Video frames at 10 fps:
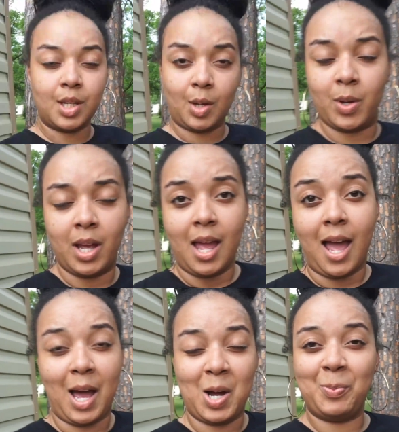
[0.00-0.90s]
so
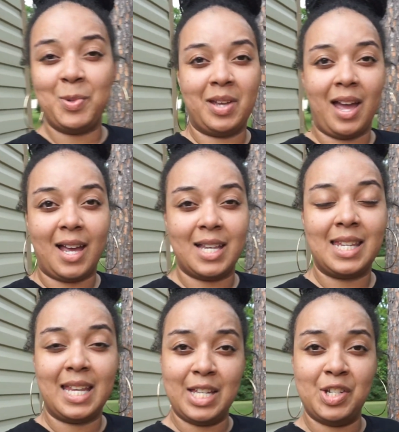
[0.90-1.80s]
I hope you guys
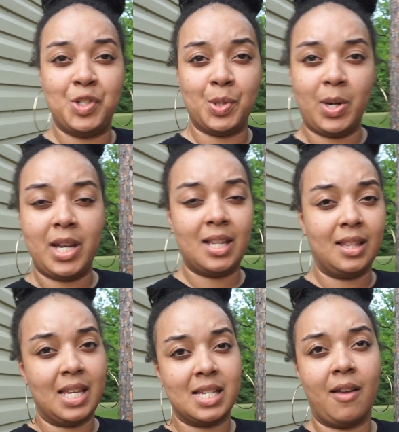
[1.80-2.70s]
enjoyed
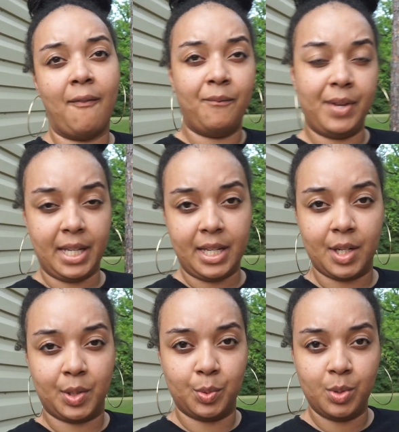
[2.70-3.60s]
this
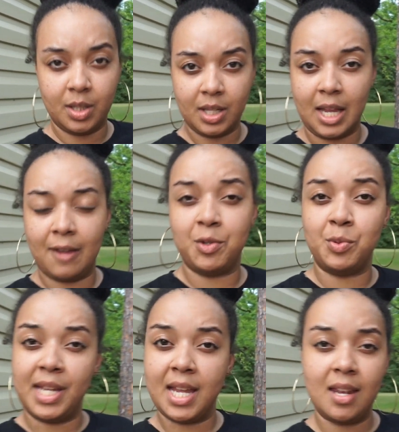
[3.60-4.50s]
video. If you
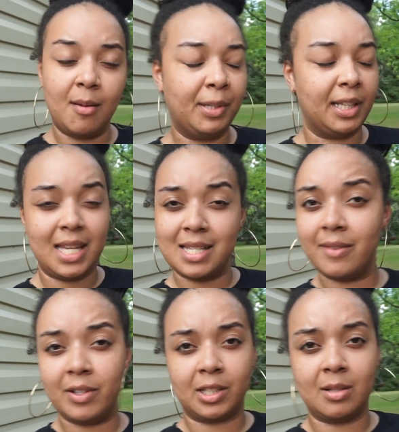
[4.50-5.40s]
did, please
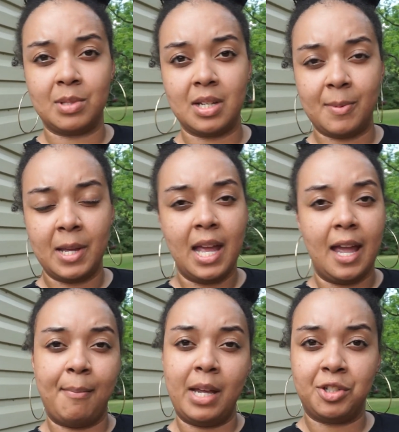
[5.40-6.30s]
give it a thumbs up
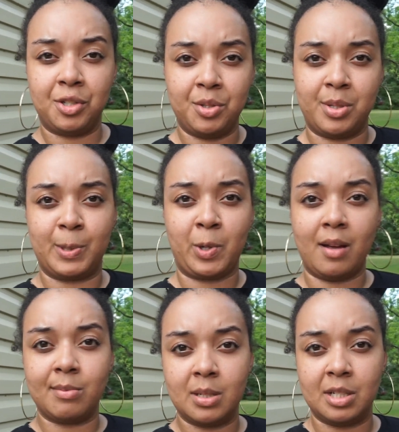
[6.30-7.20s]
and make sure you
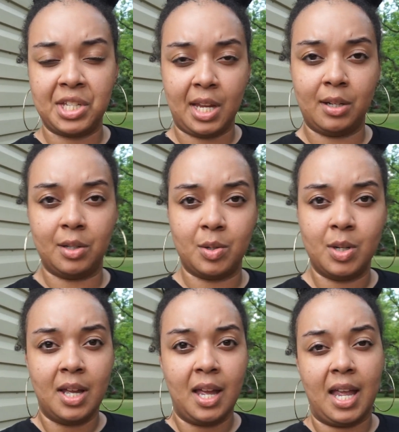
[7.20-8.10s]
subscribe to the channel.
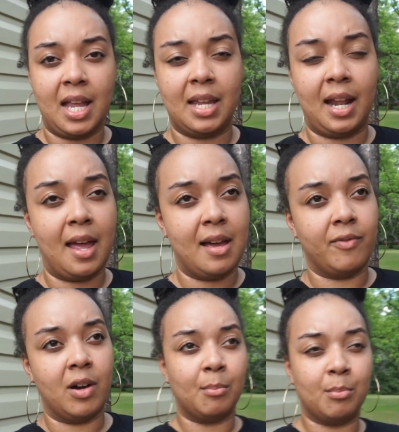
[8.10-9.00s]
And I have
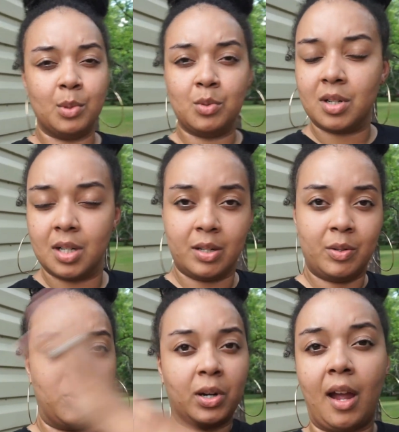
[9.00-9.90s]
more
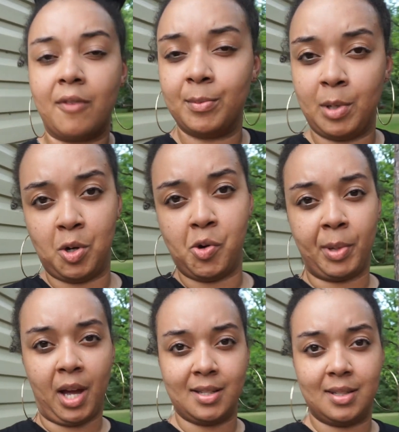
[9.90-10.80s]
workout from home
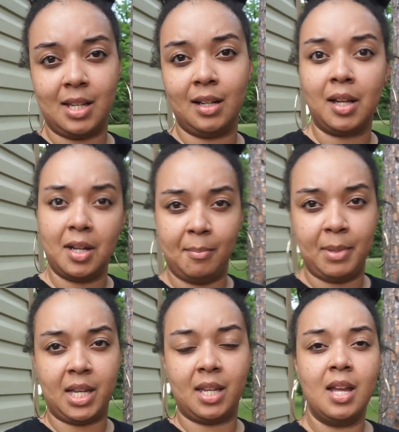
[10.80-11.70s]
content
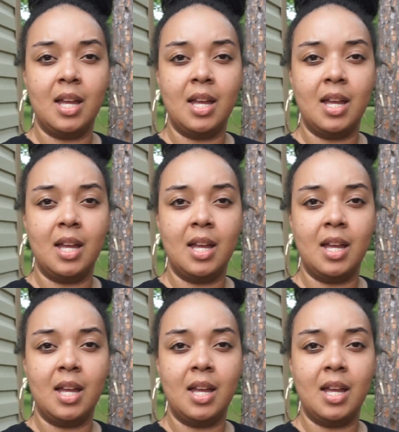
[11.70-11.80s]
coming.